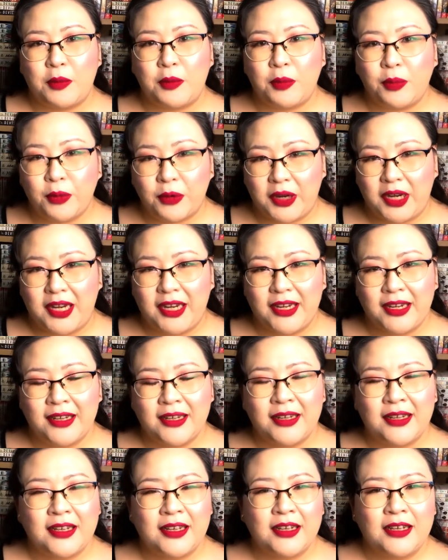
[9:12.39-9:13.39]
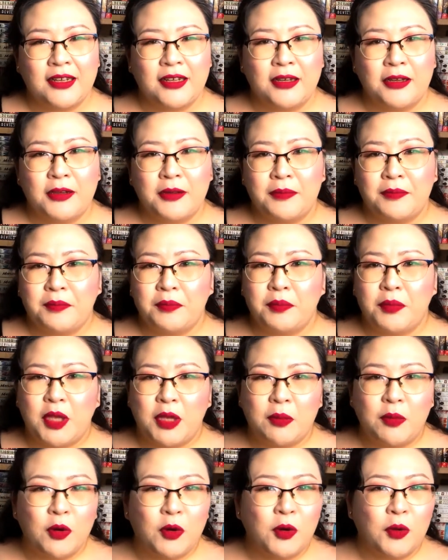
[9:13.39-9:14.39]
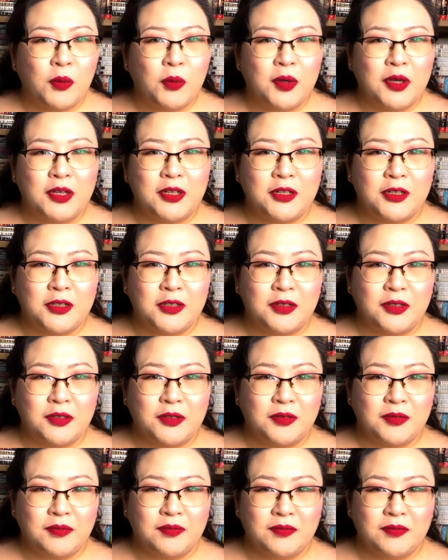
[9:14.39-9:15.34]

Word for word: bring, people will